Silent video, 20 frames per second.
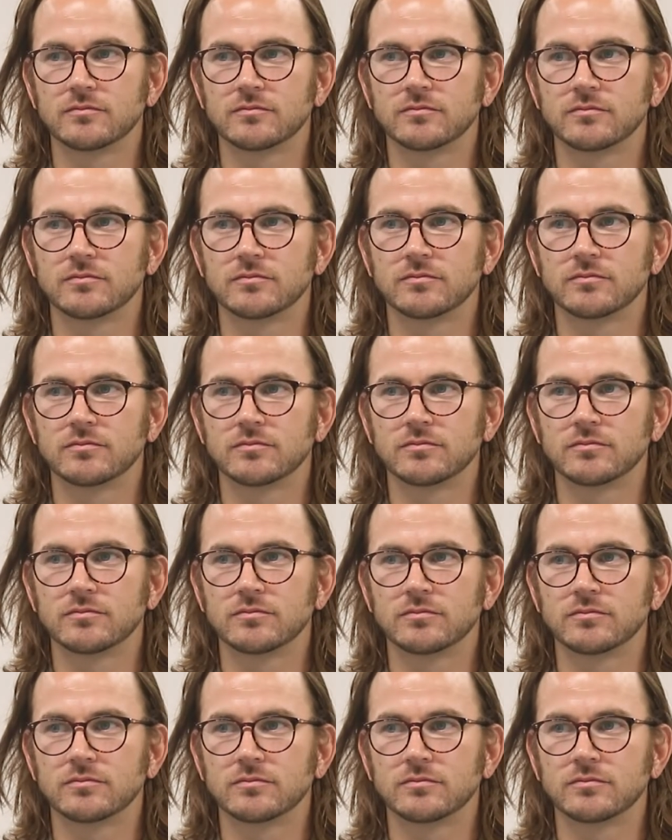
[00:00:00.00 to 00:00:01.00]

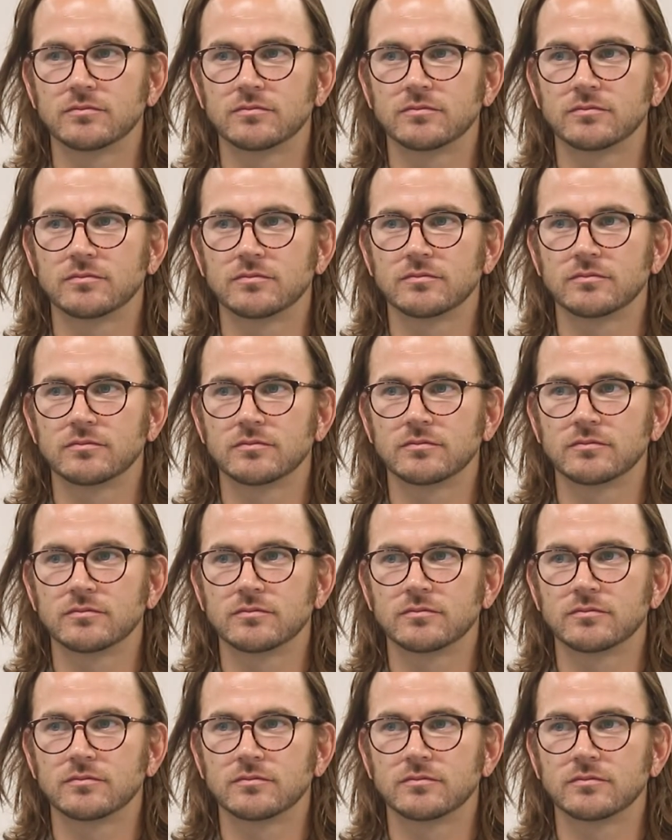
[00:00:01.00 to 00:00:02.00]

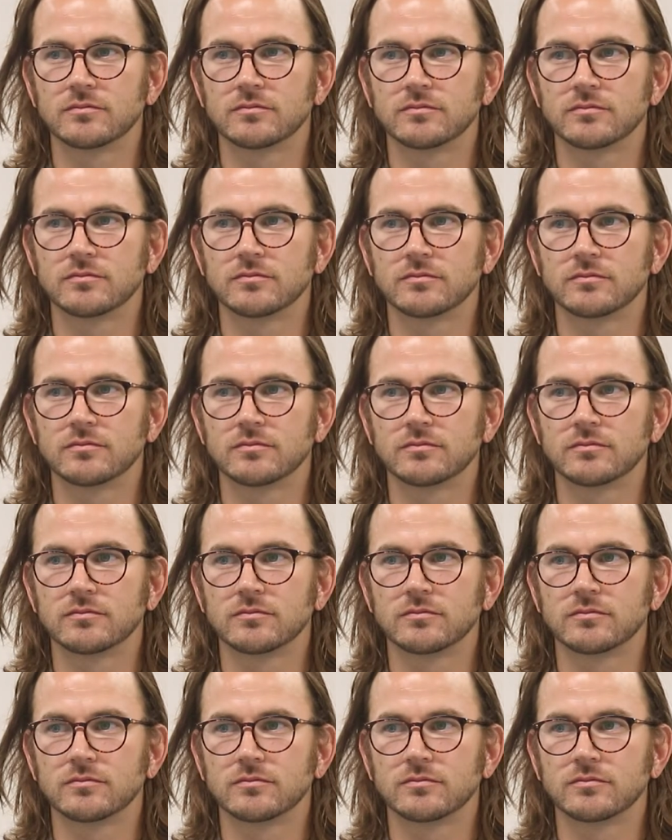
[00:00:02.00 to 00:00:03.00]

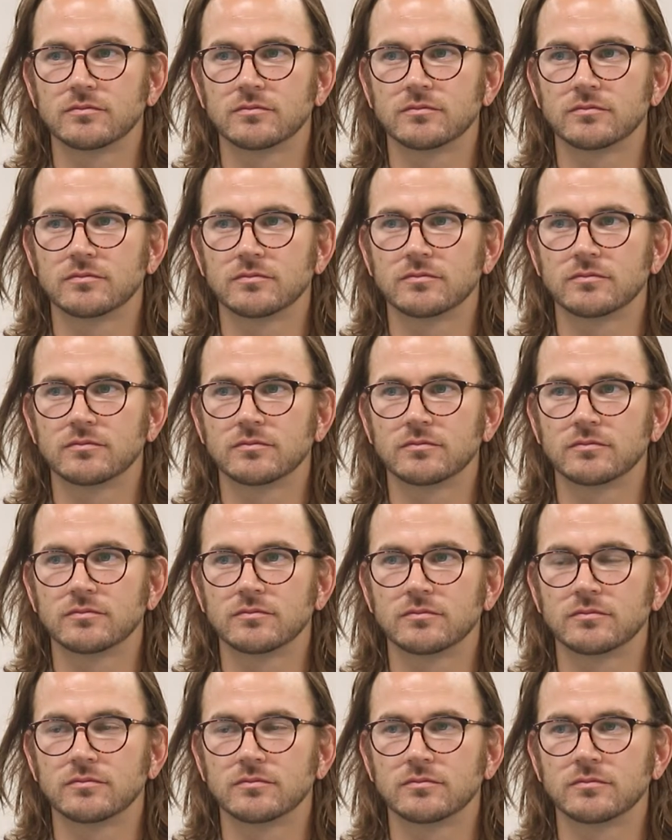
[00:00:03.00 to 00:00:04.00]

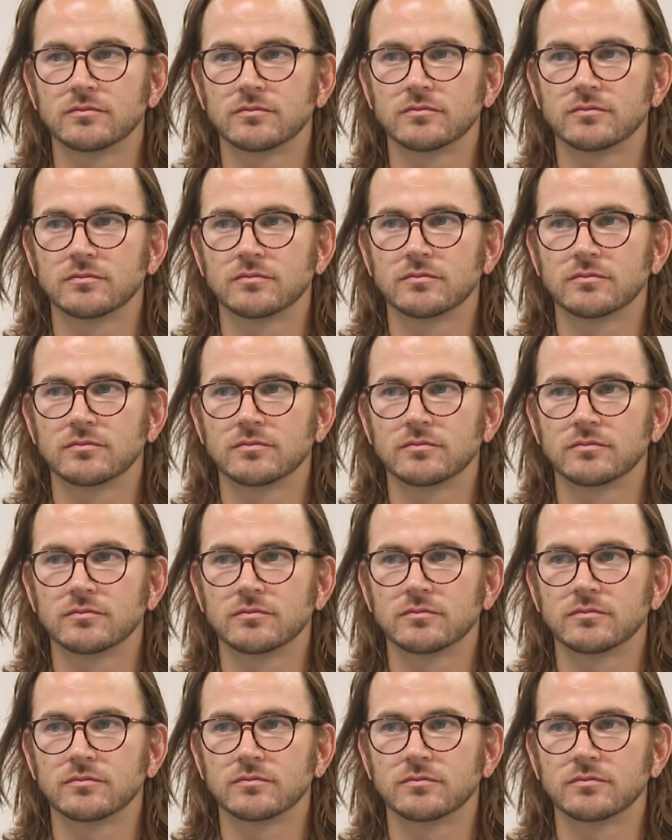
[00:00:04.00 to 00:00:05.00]

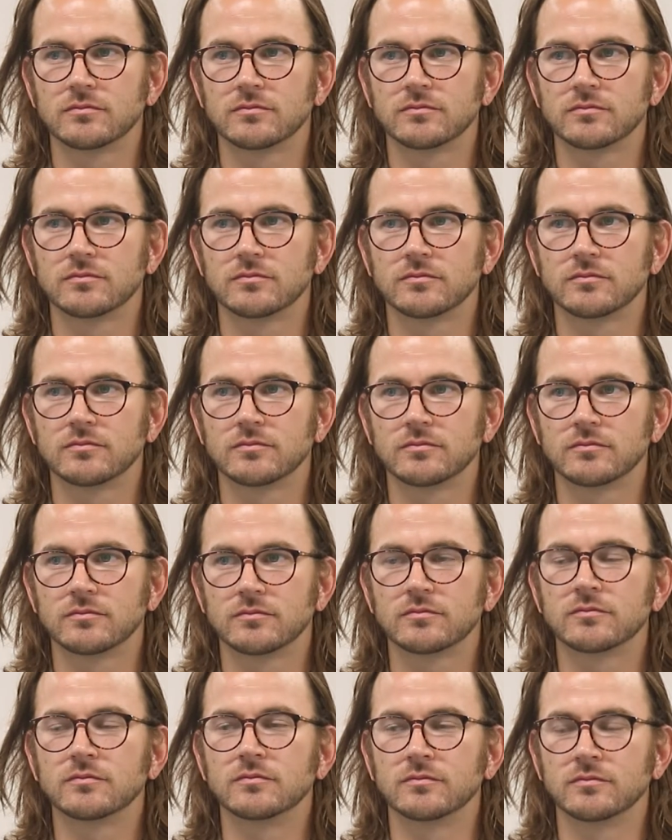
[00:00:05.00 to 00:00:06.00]

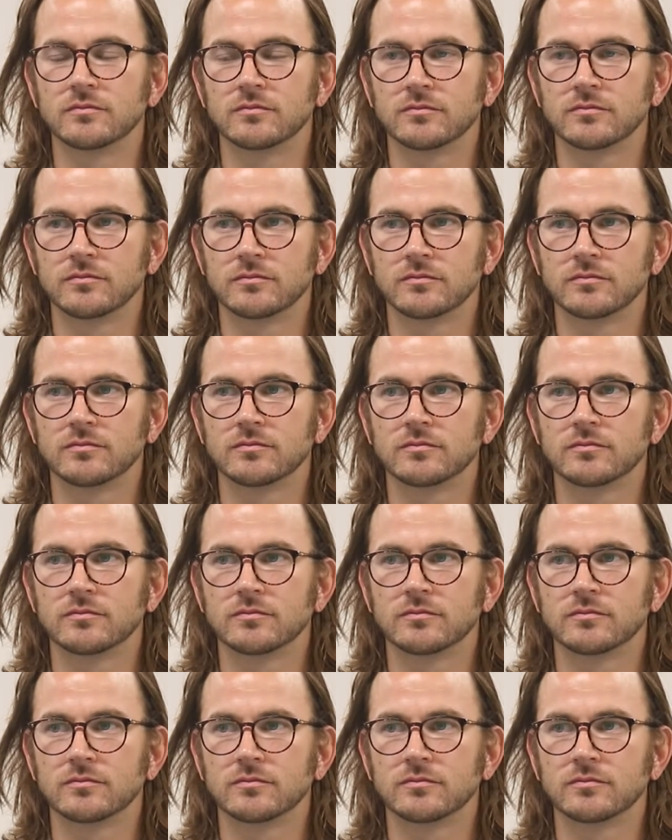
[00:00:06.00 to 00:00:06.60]
The person shown says nothing.